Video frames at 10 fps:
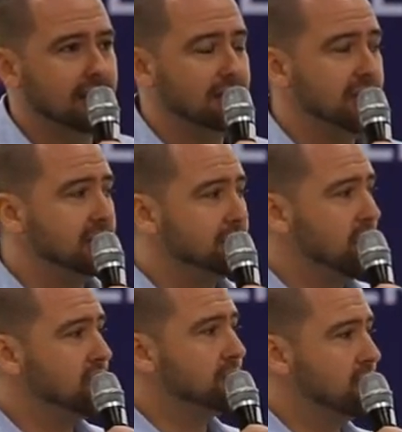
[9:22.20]
That means
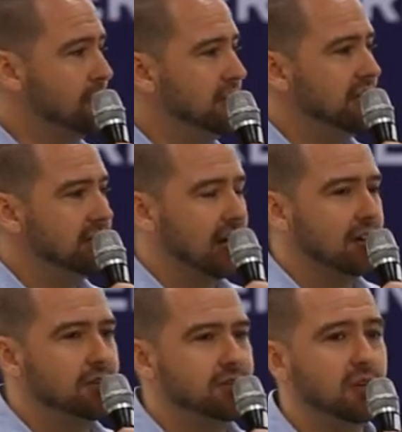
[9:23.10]
most properties
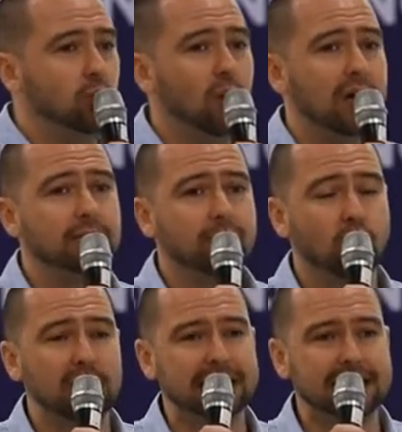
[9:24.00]
are using
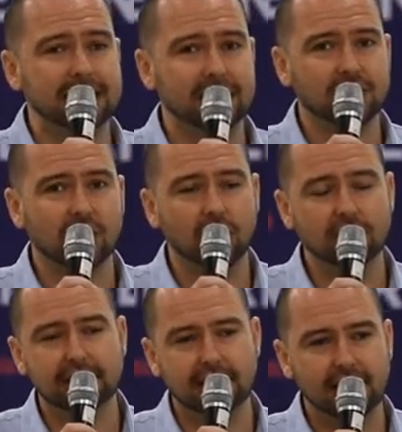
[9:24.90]
1.6
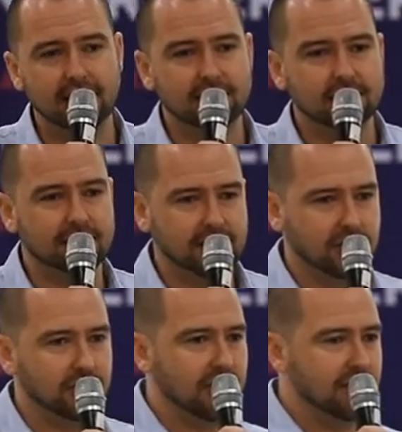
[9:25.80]
OTAs to
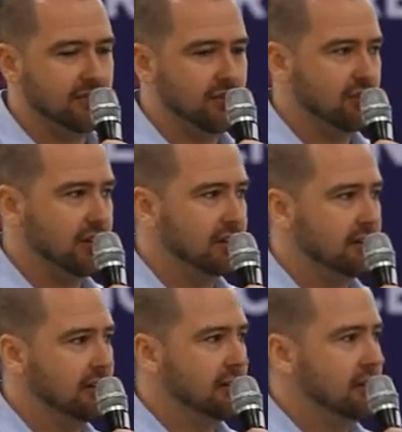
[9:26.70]
sell their inventory.
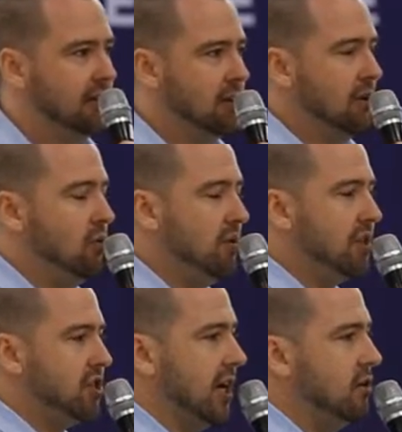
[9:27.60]

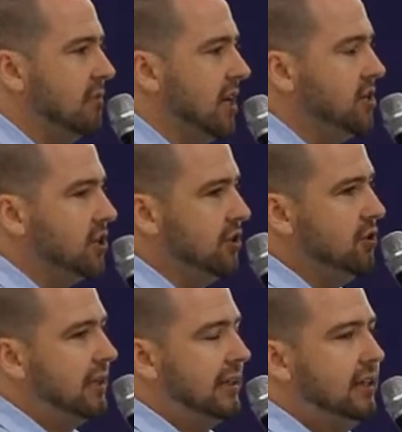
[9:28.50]
With a channel manager,
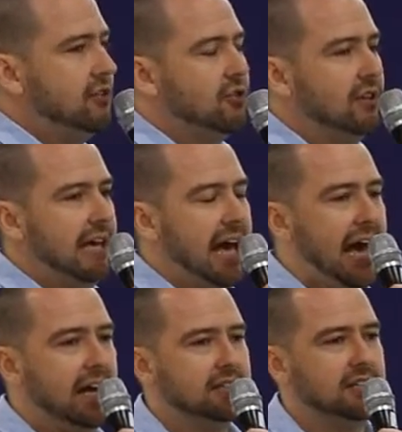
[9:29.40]
you can literally
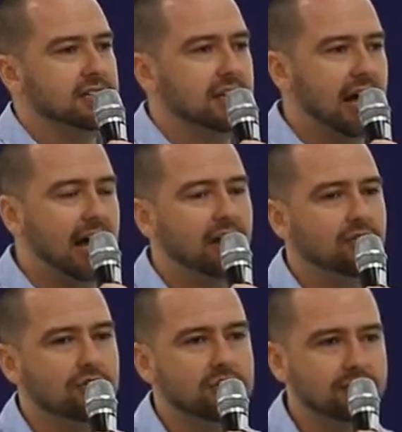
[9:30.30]
access
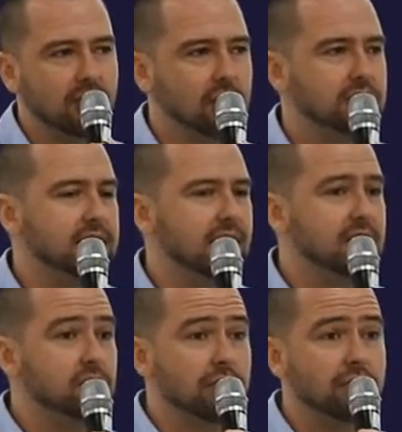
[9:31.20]
hundreds of
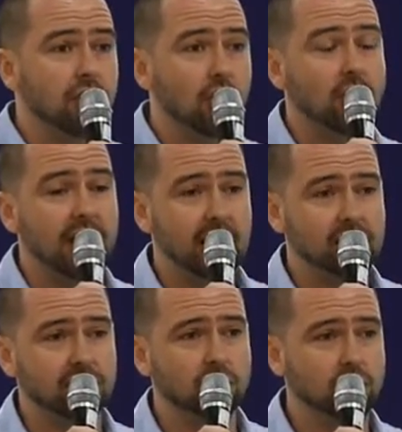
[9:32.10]
OTAs with no
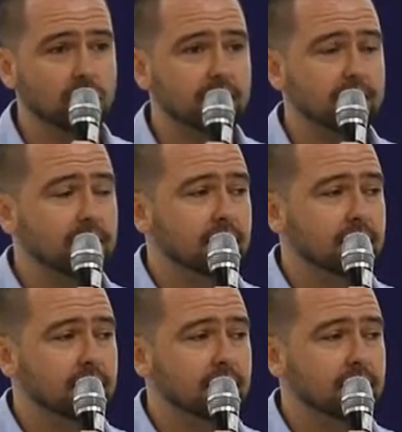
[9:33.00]
extra work.